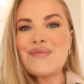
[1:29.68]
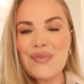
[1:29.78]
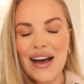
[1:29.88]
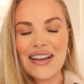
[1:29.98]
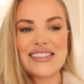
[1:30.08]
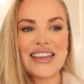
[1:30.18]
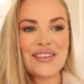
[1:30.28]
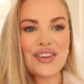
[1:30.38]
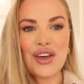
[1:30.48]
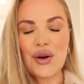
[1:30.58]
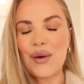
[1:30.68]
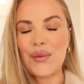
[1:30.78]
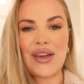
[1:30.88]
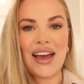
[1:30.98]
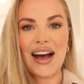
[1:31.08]
But even though
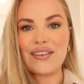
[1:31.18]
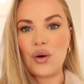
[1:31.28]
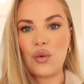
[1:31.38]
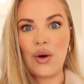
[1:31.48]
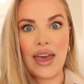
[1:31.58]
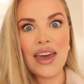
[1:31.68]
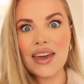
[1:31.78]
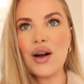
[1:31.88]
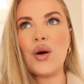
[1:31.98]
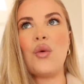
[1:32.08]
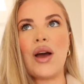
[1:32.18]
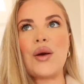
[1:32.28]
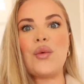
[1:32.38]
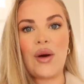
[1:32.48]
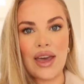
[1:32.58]
we have way,
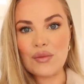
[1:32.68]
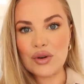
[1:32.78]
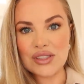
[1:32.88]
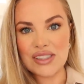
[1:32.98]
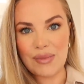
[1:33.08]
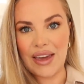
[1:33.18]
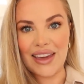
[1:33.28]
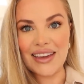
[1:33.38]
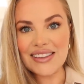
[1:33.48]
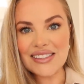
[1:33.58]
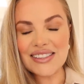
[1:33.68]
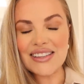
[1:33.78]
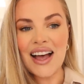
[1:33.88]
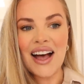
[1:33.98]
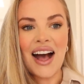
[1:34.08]
way, way more space,
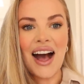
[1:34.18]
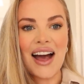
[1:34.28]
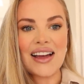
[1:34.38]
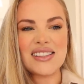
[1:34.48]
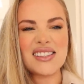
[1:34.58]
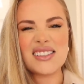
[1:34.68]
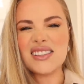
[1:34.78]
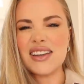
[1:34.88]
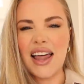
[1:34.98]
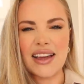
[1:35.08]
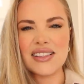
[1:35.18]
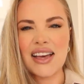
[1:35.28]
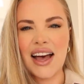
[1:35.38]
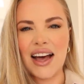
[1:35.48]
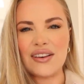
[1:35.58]
I still like to
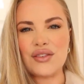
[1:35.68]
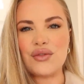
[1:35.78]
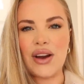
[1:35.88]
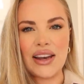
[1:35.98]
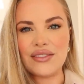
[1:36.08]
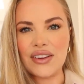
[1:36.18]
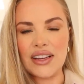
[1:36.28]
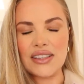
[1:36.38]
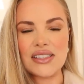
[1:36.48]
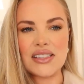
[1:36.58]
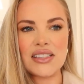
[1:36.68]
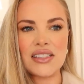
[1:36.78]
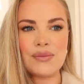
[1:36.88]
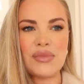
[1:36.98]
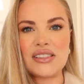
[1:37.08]
have relevant
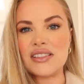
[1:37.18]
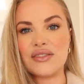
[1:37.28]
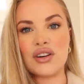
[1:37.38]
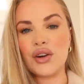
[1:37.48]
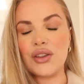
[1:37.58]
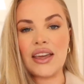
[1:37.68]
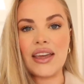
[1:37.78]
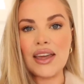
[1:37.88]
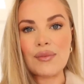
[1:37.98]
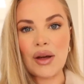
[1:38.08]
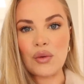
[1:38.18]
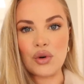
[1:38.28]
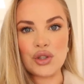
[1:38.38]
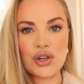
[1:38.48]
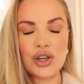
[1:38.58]
pieces of clothing in my
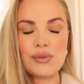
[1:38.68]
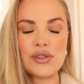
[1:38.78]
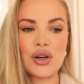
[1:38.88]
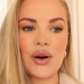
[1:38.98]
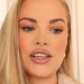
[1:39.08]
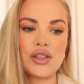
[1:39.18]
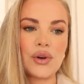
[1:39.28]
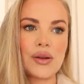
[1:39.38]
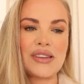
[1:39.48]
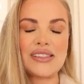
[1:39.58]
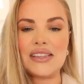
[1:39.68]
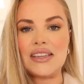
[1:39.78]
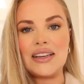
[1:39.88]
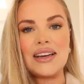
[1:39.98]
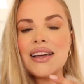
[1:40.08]
wardrobe. So I don't want to be
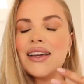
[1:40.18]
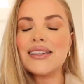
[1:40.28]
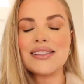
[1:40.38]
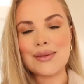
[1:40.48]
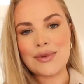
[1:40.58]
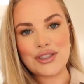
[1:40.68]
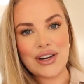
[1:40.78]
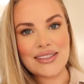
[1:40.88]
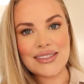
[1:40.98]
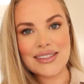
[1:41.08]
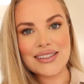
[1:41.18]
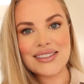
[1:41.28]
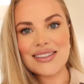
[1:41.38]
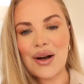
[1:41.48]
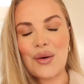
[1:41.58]
seeing summer
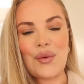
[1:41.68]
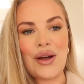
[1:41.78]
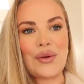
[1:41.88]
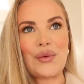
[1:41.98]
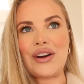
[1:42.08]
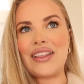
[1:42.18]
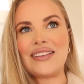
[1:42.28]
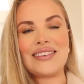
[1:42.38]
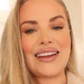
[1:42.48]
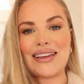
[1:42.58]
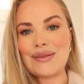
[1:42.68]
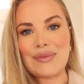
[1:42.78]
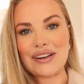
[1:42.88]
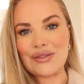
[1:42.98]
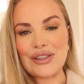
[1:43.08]
dresses when we're in like the
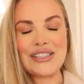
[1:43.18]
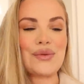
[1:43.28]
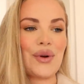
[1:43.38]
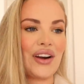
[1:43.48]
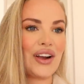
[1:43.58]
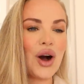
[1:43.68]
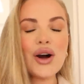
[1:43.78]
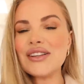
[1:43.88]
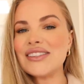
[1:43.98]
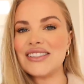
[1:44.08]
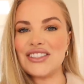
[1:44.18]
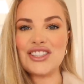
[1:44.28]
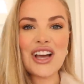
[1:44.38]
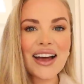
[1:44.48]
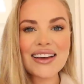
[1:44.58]
middle of winter wearing coats and
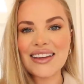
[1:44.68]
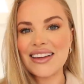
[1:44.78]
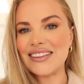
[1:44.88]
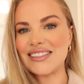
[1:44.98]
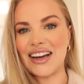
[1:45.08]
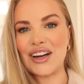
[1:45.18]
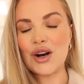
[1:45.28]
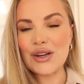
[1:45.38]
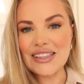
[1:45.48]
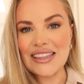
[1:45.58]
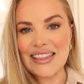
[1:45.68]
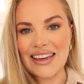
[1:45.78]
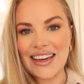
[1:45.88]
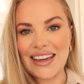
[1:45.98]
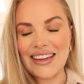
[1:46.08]
jackets and like cozy
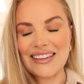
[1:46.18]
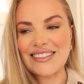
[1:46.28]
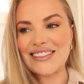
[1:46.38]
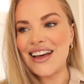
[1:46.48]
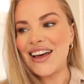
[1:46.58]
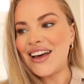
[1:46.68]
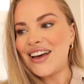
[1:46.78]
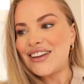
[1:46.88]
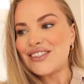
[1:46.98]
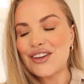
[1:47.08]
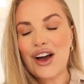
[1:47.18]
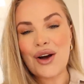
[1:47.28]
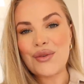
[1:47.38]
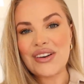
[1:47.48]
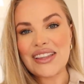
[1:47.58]
things. So yeah,
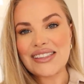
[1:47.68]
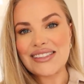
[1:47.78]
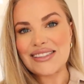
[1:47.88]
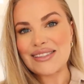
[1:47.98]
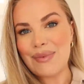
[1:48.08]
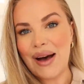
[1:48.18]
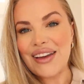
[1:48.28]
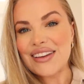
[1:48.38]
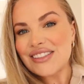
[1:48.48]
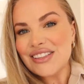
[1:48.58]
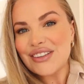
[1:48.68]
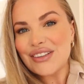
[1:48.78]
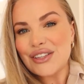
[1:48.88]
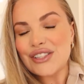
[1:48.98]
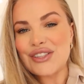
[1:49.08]
hopefully this inspires
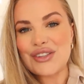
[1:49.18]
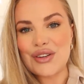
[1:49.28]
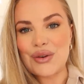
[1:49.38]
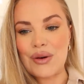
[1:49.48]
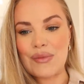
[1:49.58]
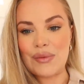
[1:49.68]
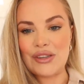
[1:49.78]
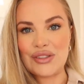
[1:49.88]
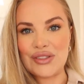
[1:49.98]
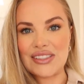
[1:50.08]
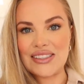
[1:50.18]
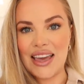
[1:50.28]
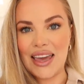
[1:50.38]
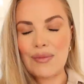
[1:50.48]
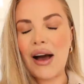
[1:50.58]
you to maybe do the same.